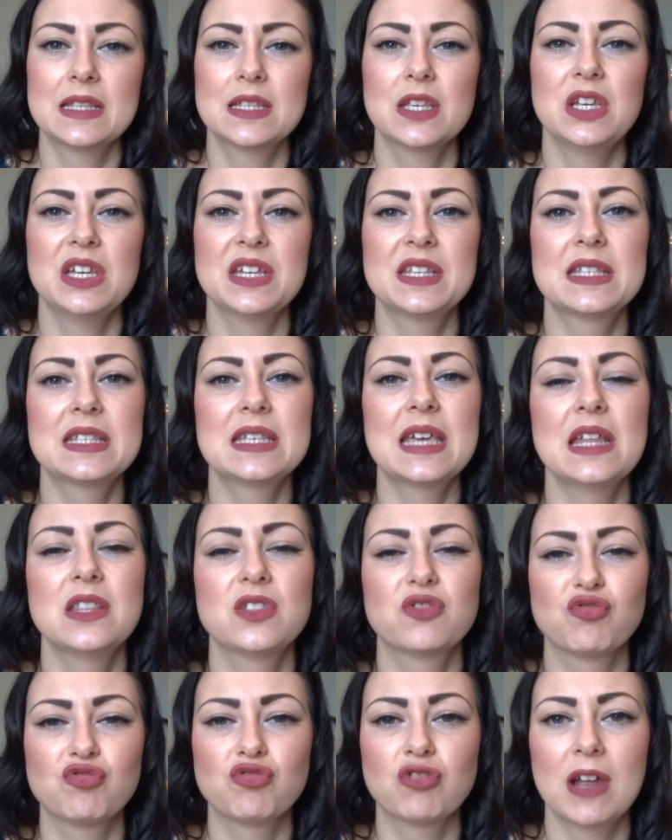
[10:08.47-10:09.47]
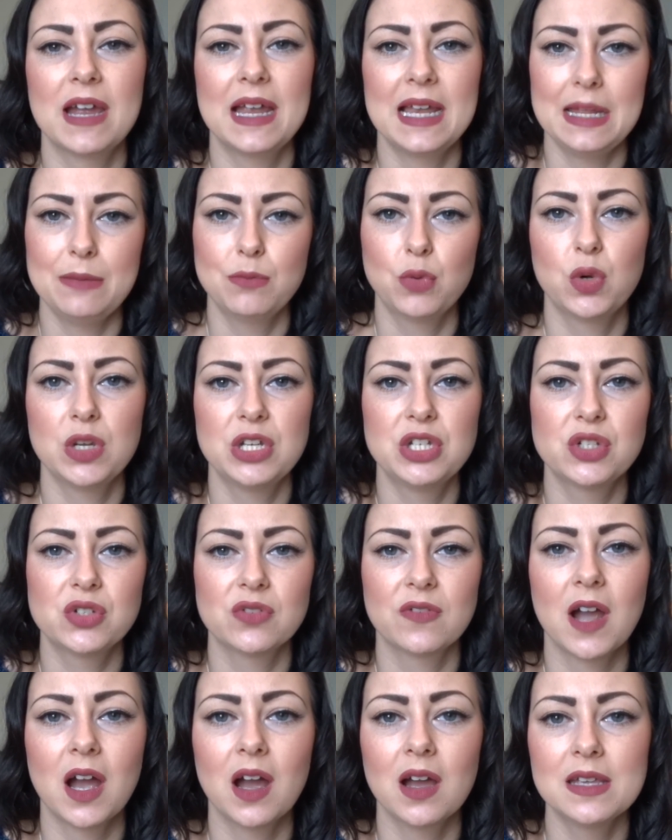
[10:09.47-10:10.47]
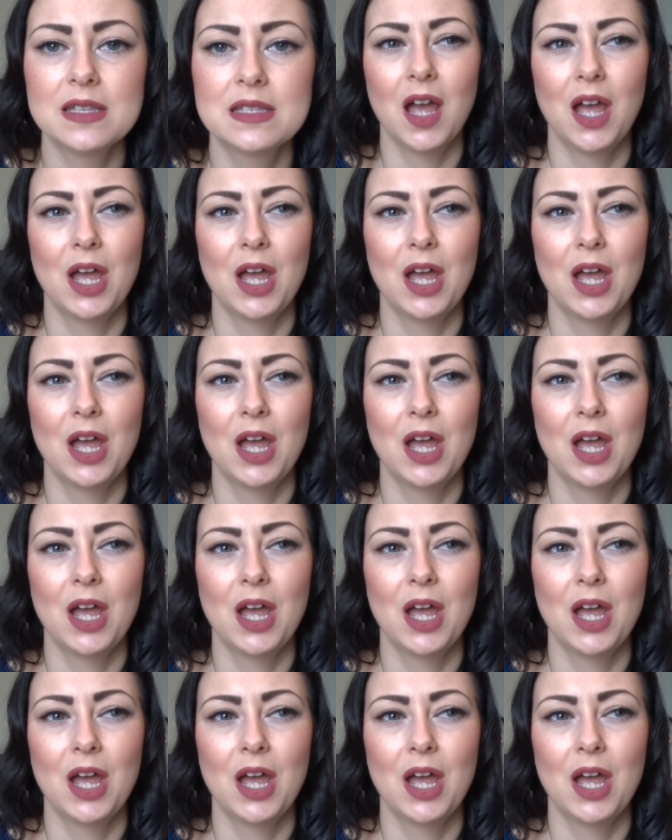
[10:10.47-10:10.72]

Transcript: so your skin's really moisturised